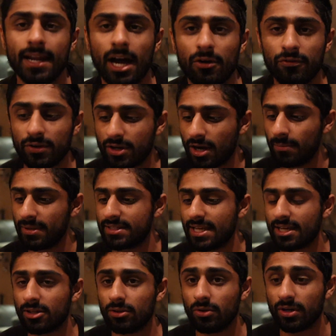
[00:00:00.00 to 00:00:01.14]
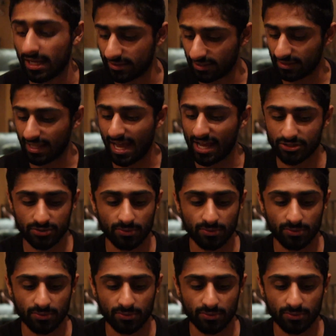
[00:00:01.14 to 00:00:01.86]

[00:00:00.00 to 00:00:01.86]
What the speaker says: Now, if we come and take a look at the last